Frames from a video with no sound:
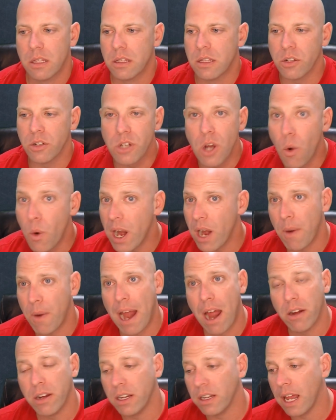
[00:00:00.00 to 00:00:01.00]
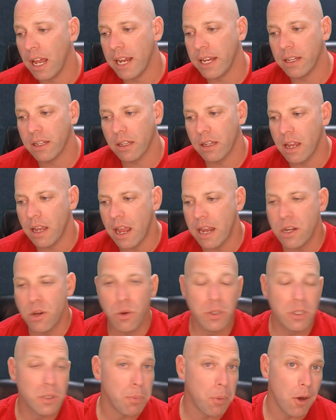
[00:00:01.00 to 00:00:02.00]
there's no way around it. Like, and you
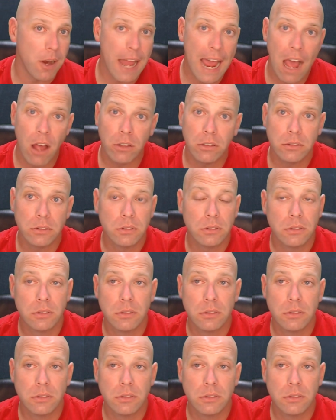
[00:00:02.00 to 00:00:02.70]
can sprint out,